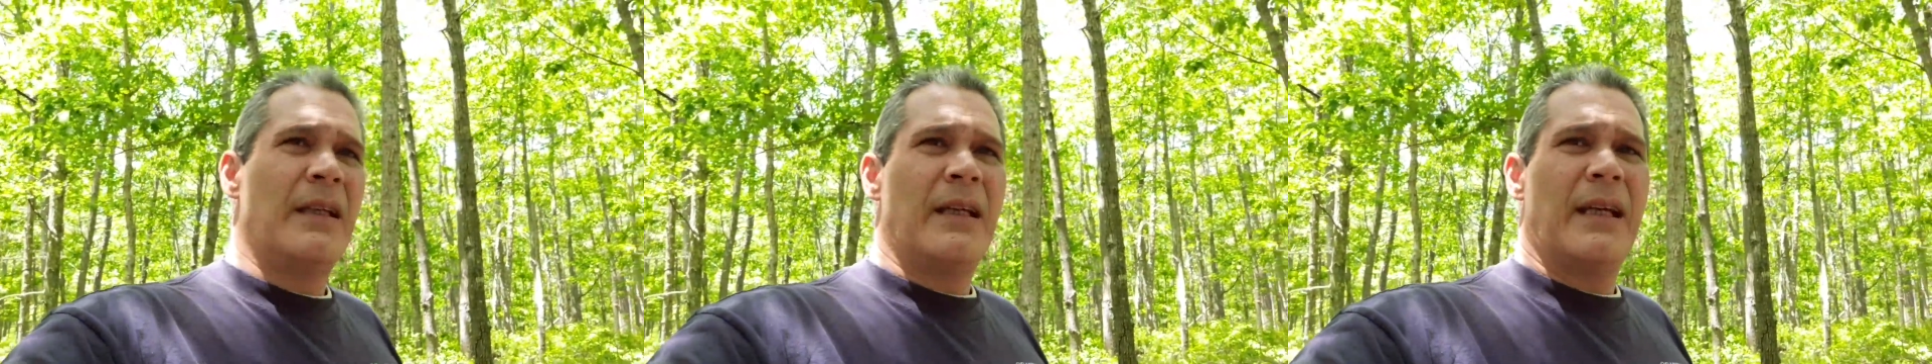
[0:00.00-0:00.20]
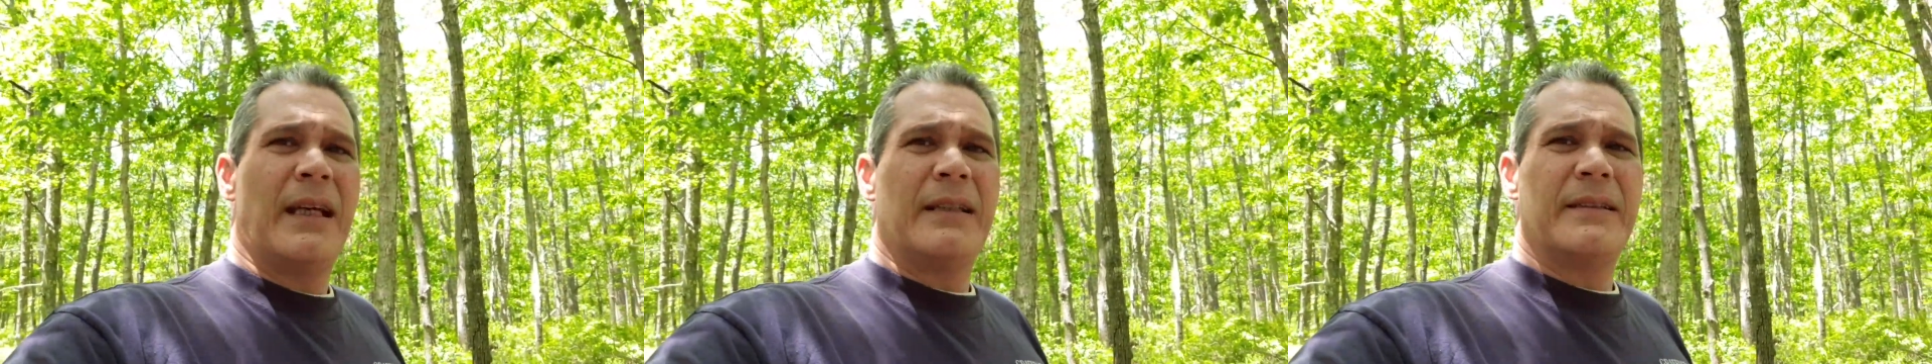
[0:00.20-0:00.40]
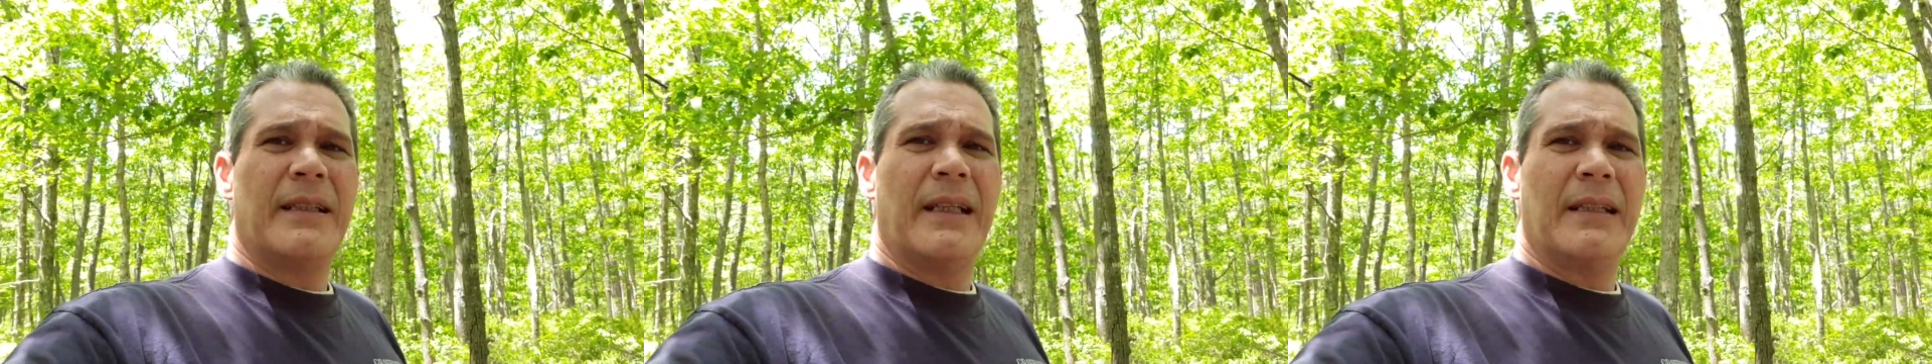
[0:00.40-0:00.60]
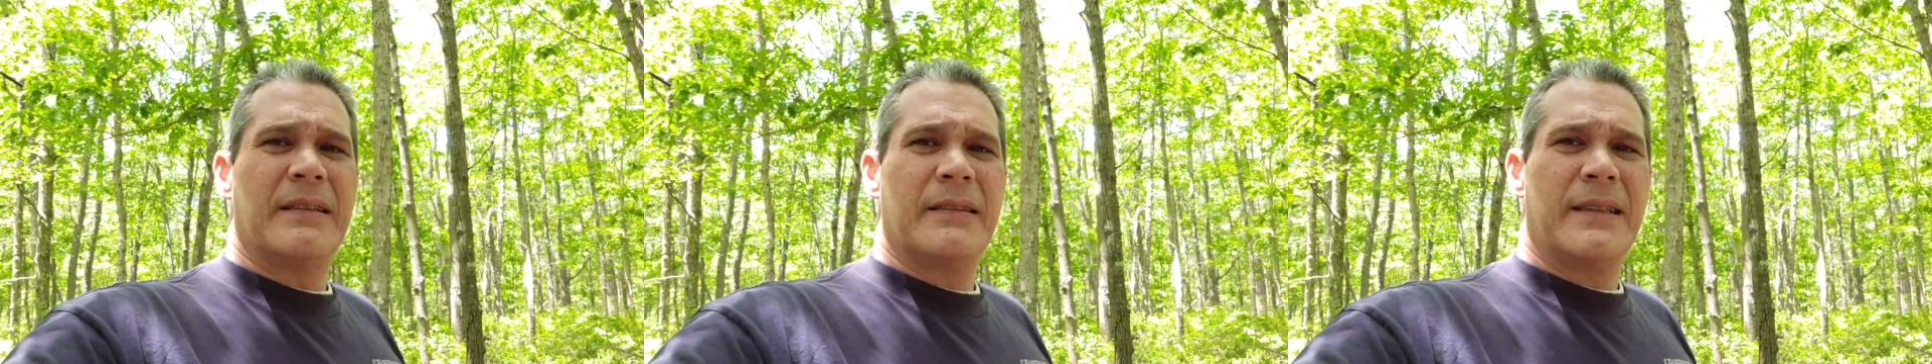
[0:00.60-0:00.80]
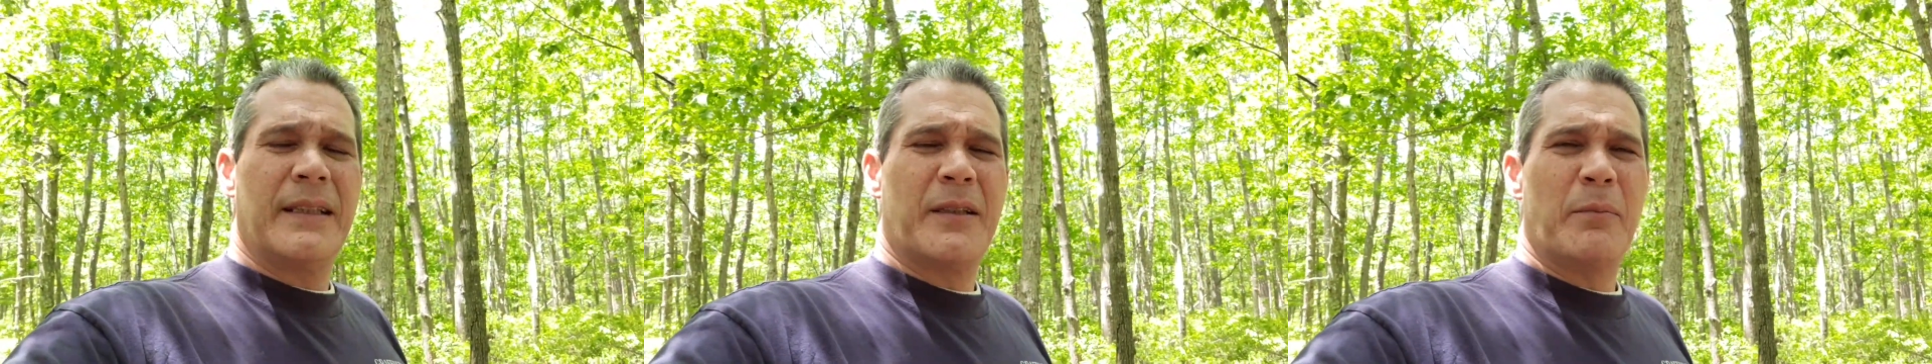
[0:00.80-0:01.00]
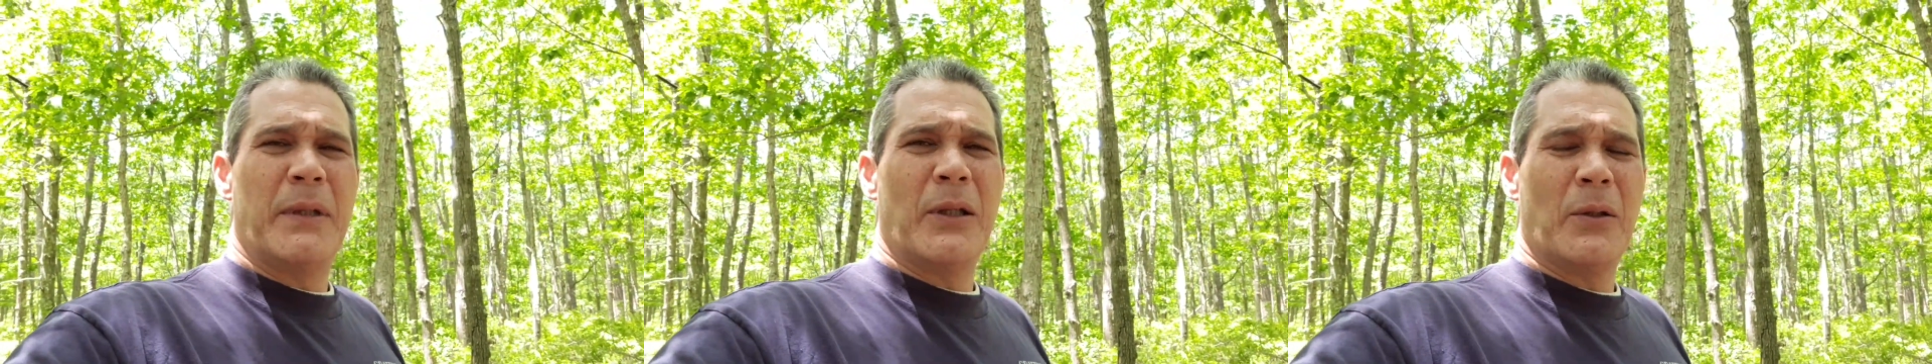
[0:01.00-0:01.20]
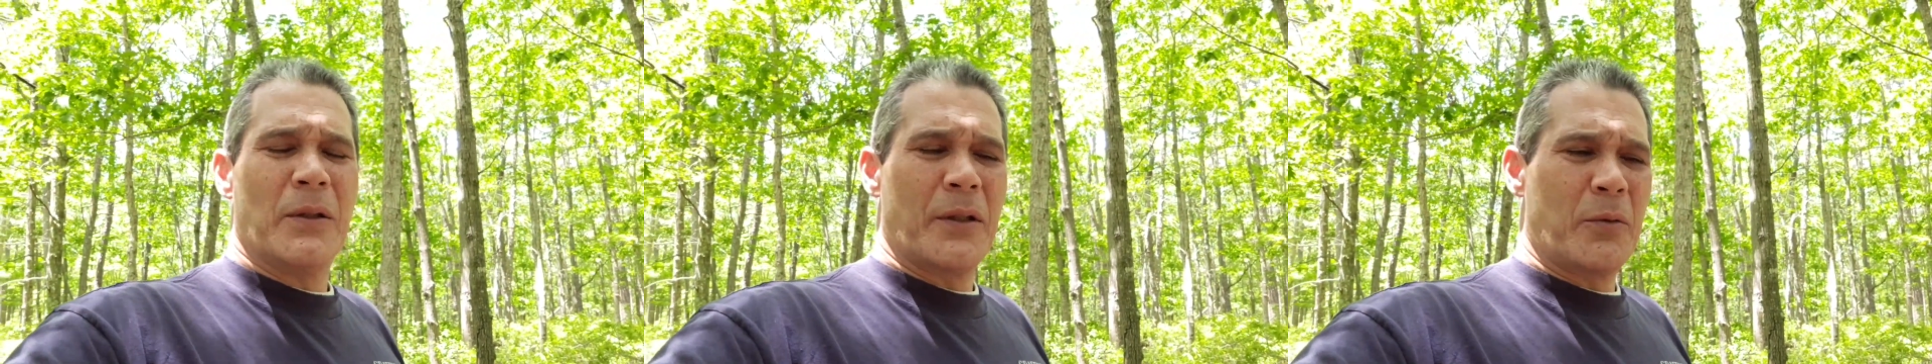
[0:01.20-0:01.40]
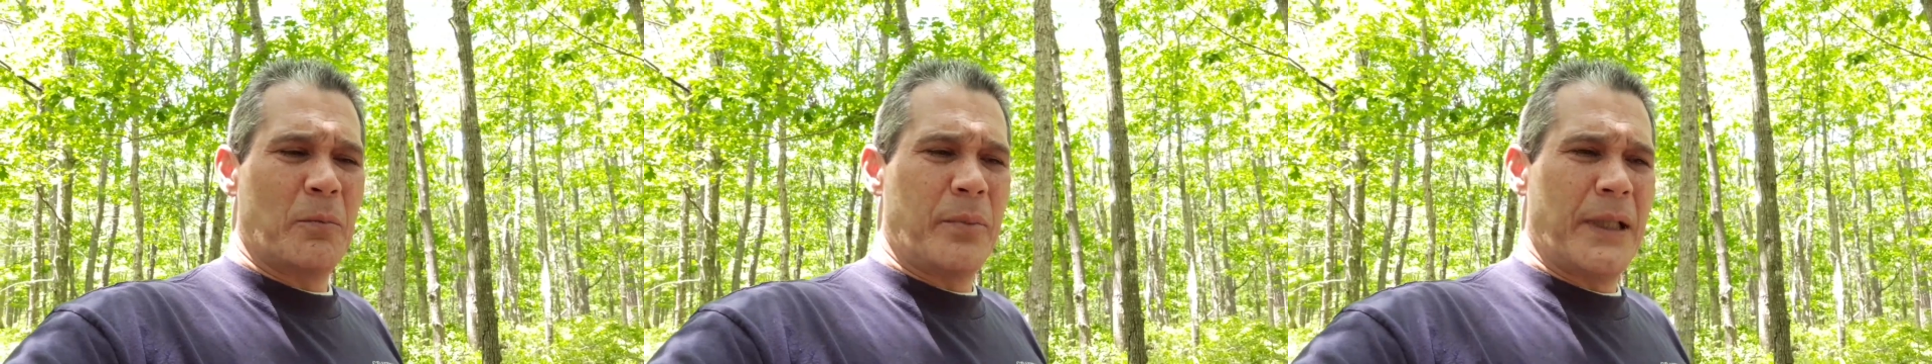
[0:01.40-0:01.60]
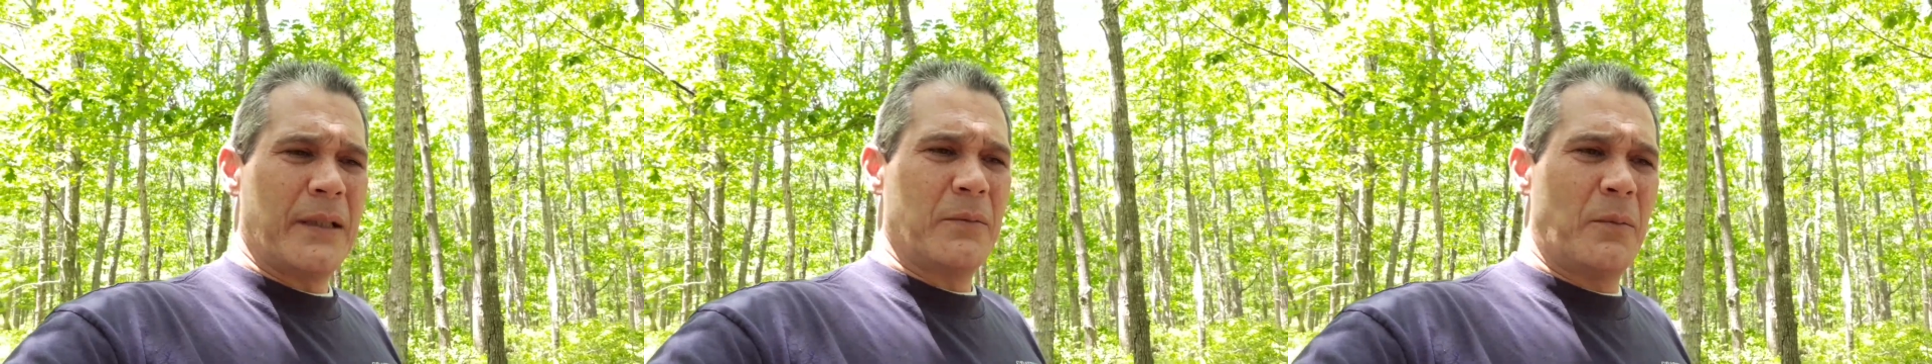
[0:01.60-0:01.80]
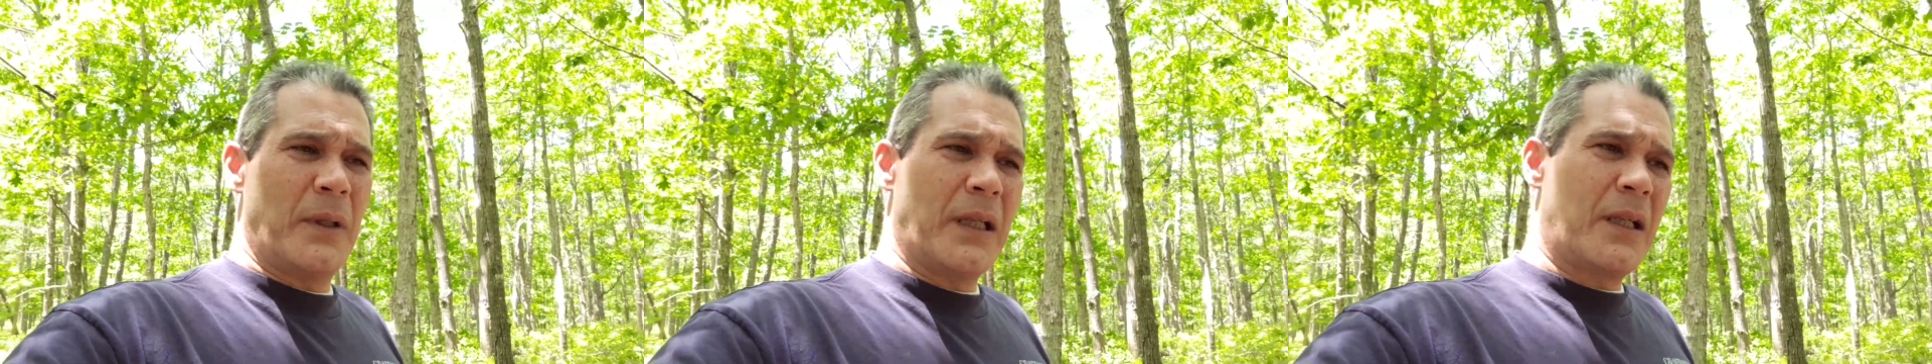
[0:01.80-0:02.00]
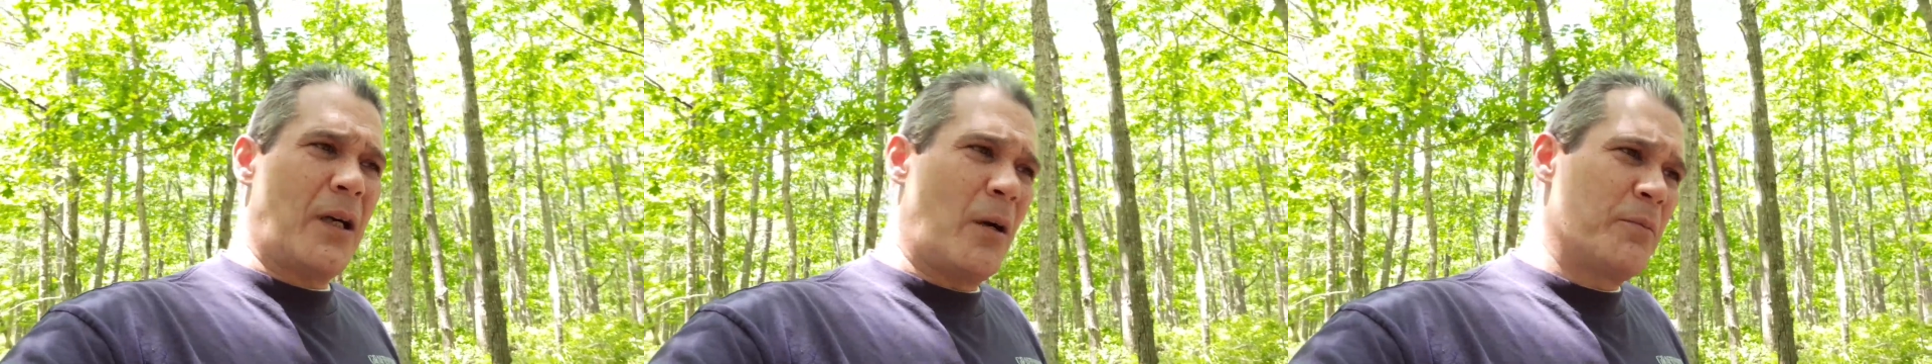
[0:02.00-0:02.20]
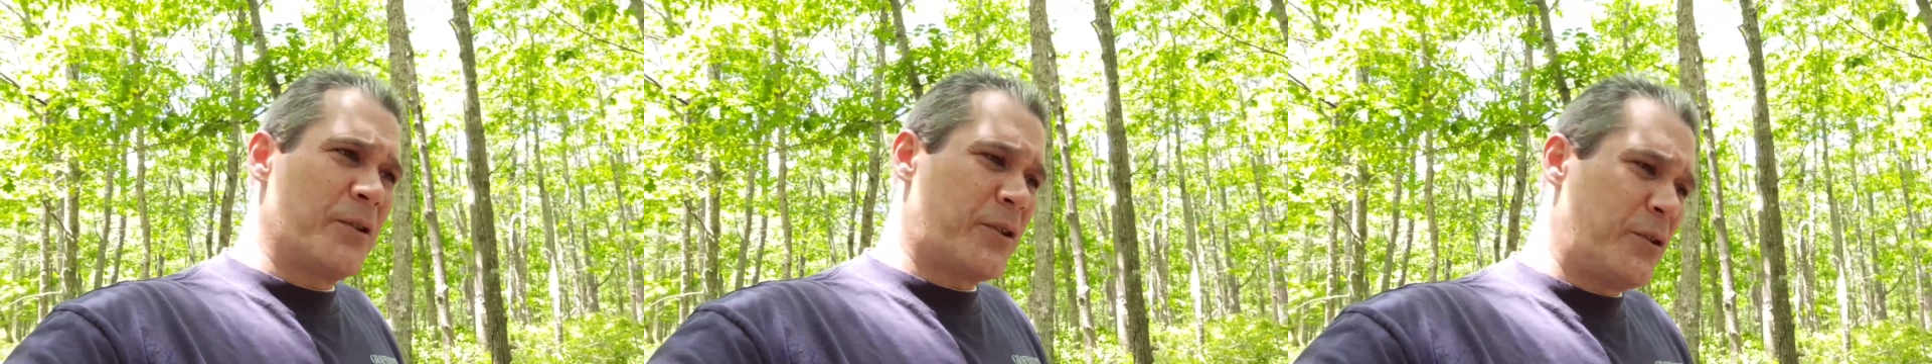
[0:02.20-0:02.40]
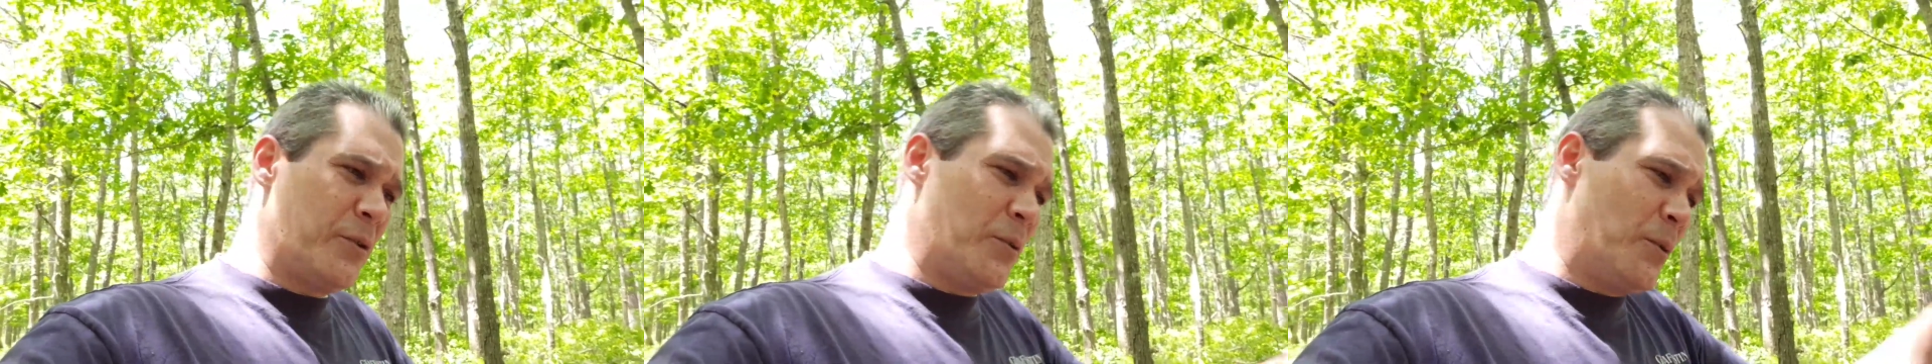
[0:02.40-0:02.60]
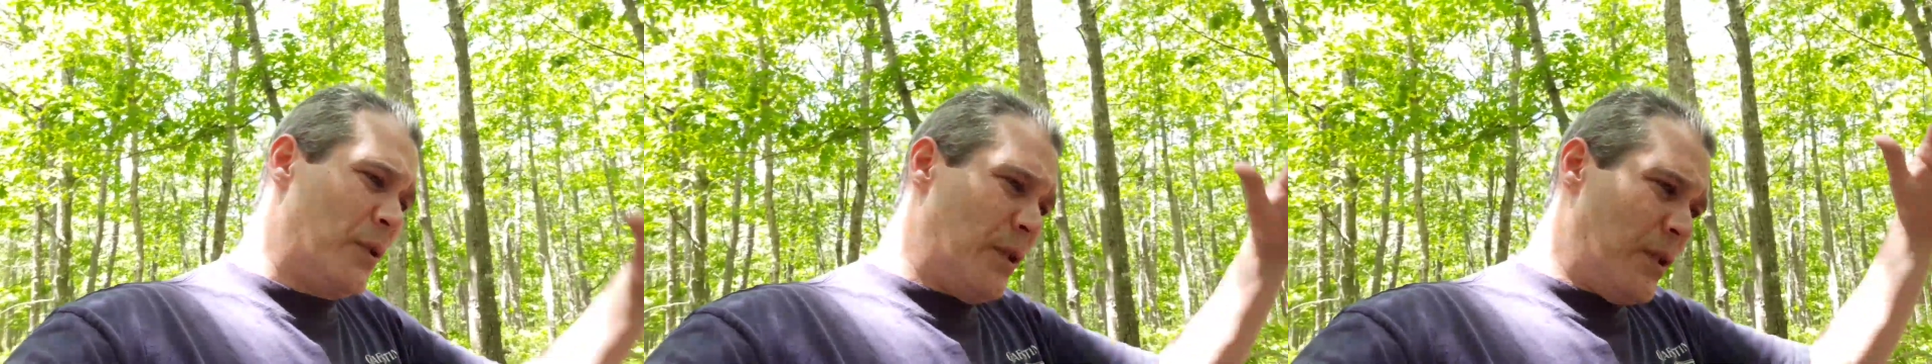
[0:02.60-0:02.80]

and hit the mirror a little bit when it comes to